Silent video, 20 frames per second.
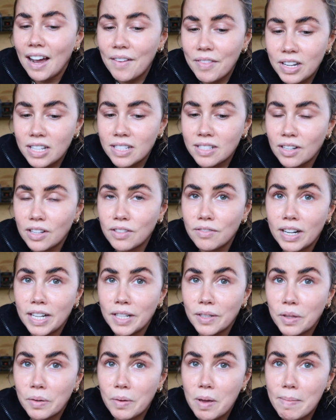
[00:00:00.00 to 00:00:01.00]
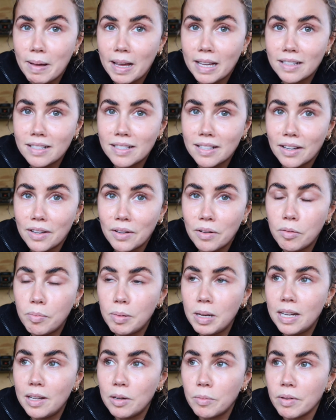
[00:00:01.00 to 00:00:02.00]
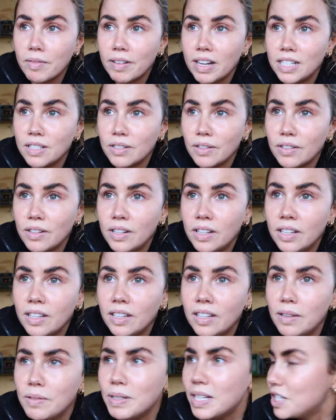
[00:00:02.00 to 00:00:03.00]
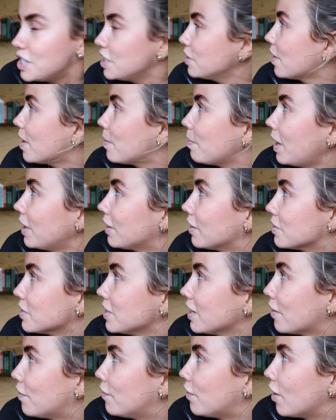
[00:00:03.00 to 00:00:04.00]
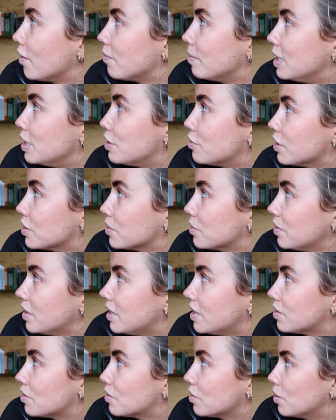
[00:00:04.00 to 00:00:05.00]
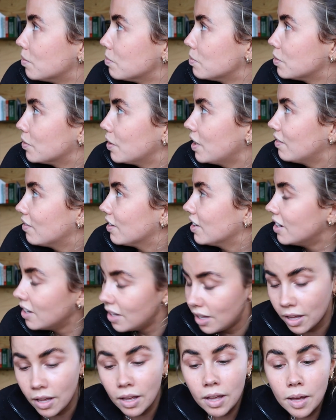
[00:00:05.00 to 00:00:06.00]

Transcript: And then it started raining on the way back, so we've been a little bit rained on. It was actually not that bad though. It was like a 5 minute drizzle and then it stopped, not even.